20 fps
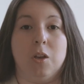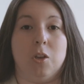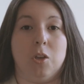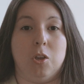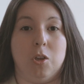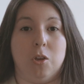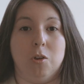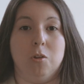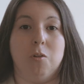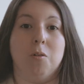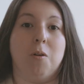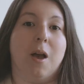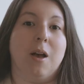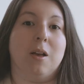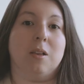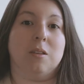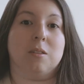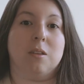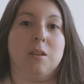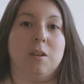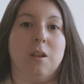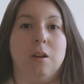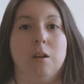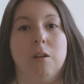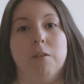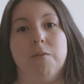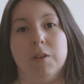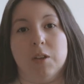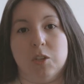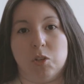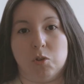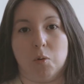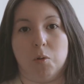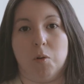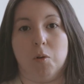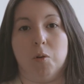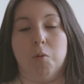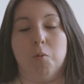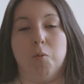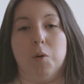You as an
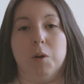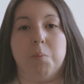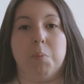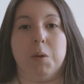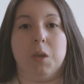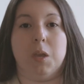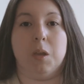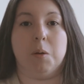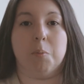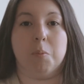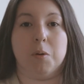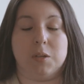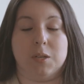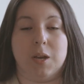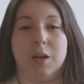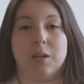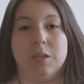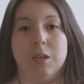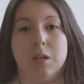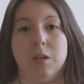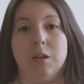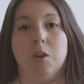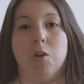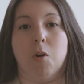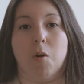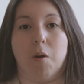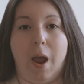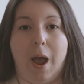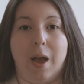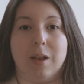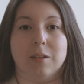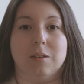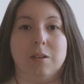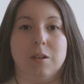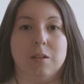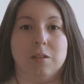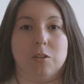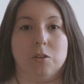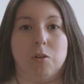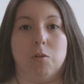individual would be protected. Your
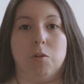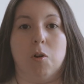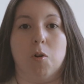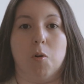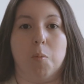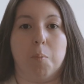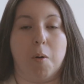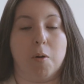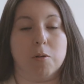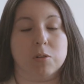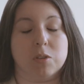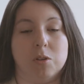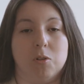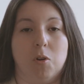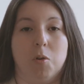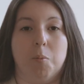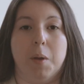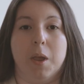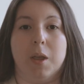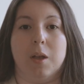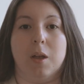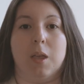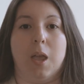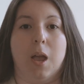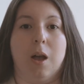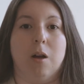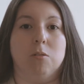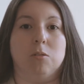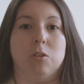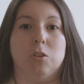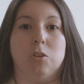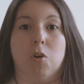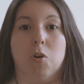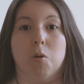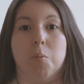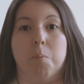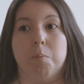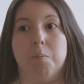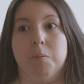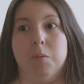assets, so your personal bank accounts,
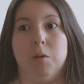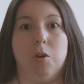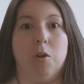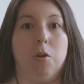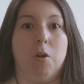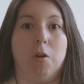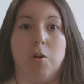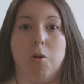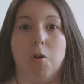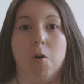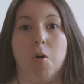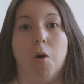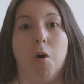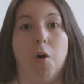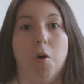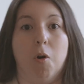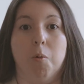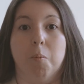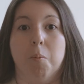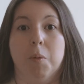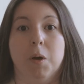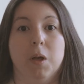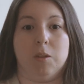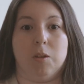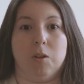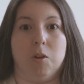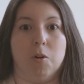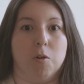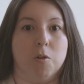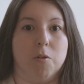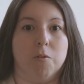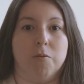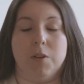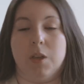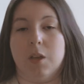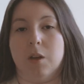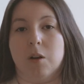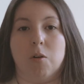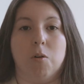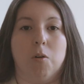your home, your
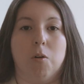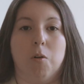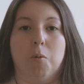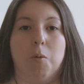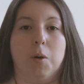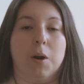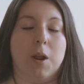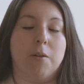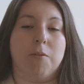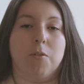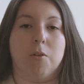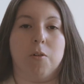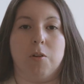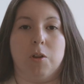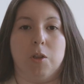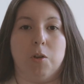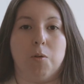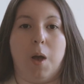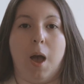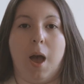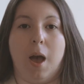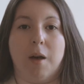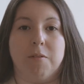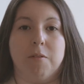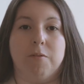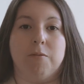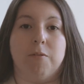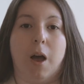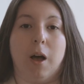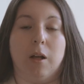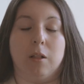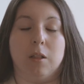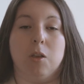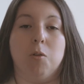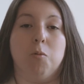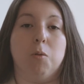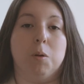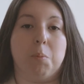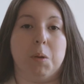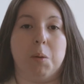vehicle, whatever you have of
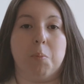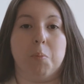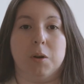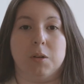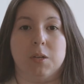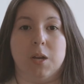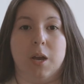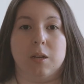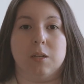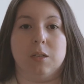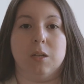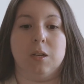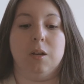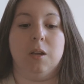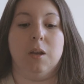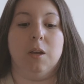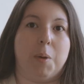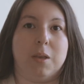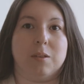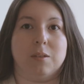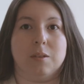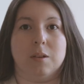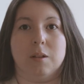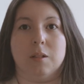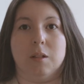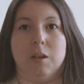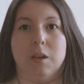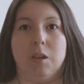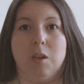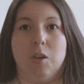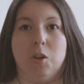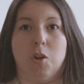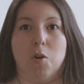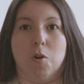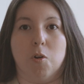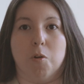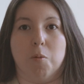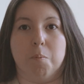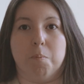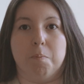value would be protected. Basically,
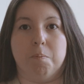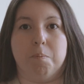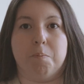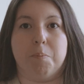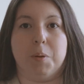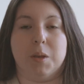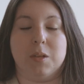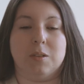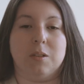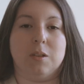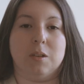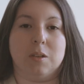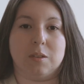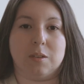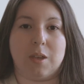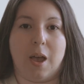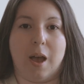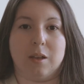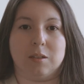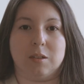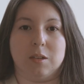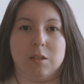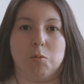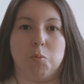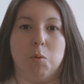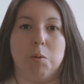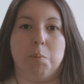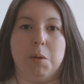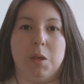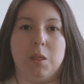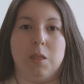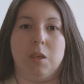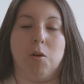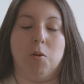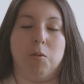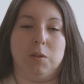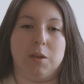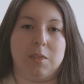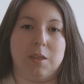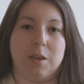your business assets would be the
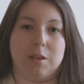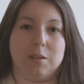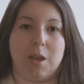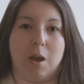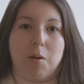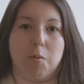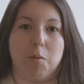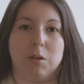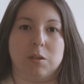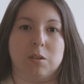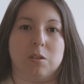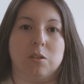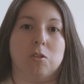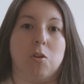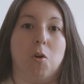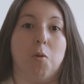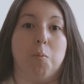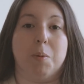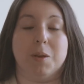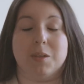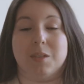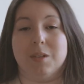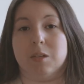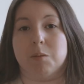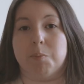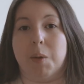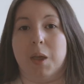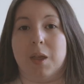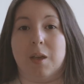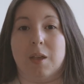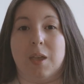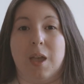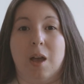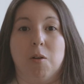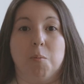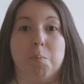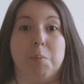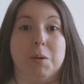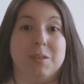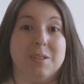only things at risk. So business bank
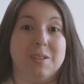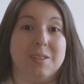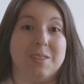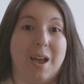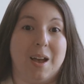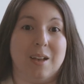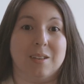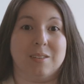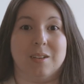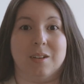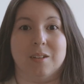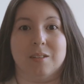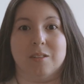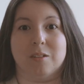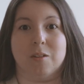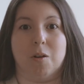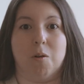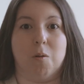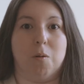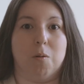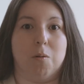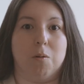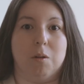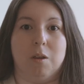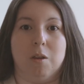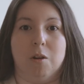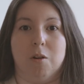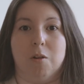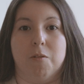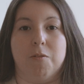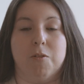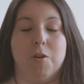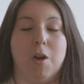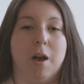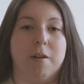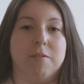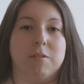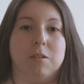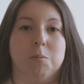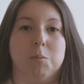account, business assets. So, if you
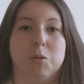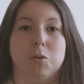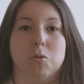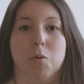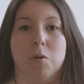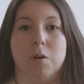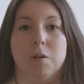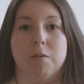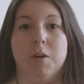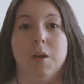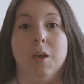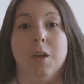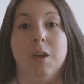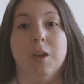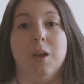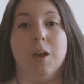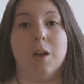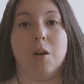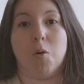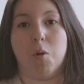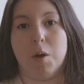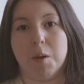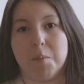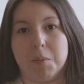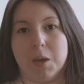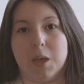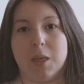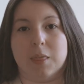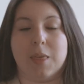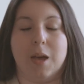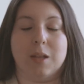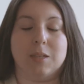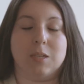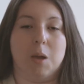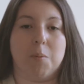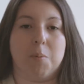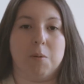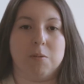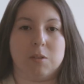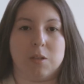have some sort of equipment, that
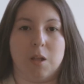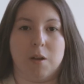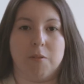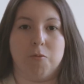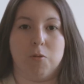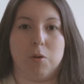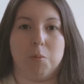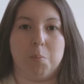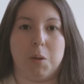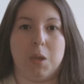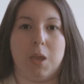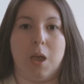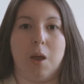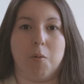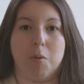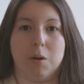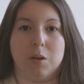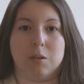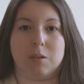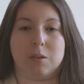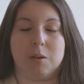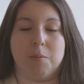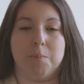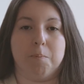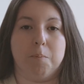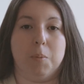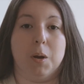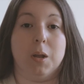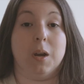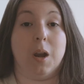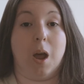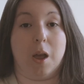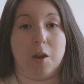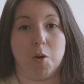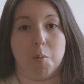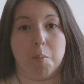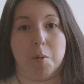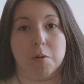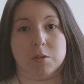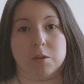type of stuff would be at risk, but not
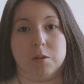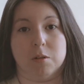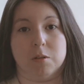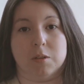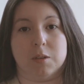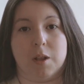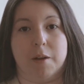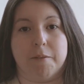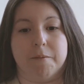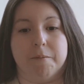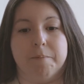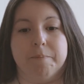your personal stuff.